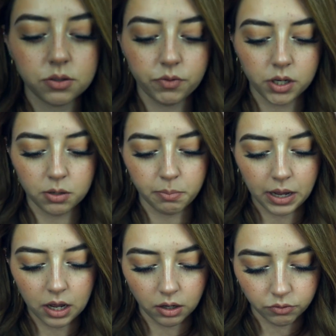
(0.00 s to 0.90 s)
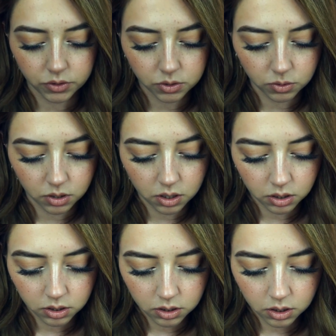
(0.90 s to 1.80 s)
freaking bag for so long.
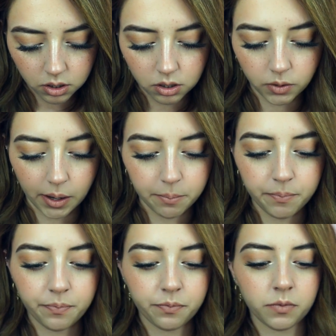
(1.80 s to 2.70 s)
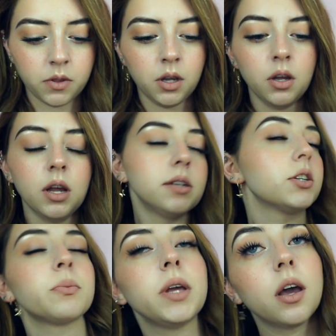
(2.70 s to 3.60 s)
Okay,
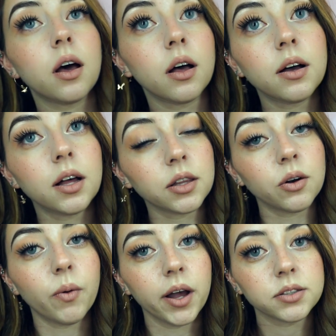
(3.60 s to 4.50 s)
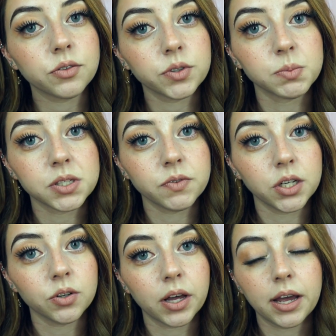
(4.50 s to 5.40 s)
took me a little while to film this
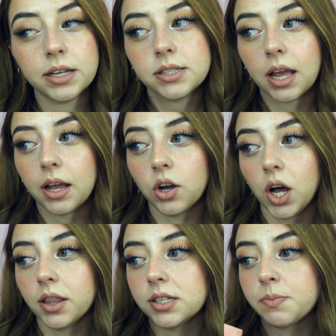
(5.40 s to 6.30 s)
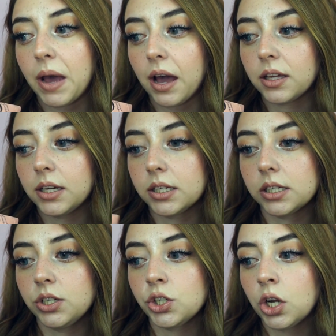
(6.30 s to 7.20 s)
video, guys. I got this
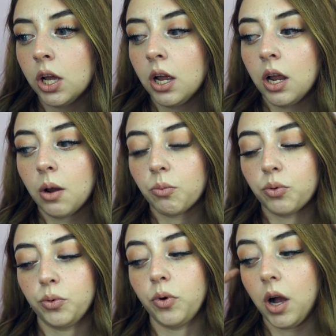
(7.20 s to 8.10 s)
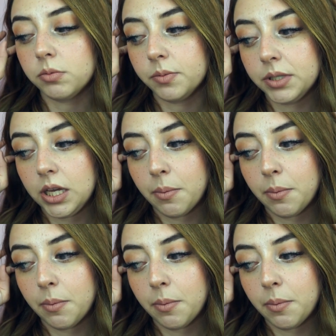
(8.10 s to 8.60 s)
package probably